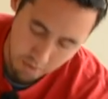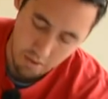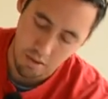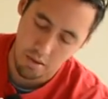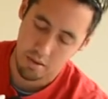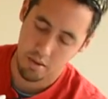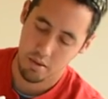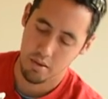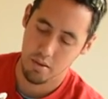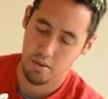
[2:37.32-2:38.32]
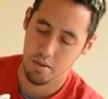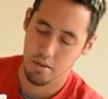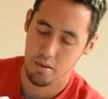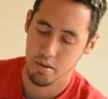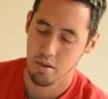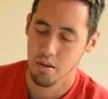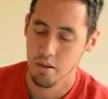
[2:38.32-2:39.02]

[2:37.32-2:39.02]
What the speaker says: No one is speaking in this clip.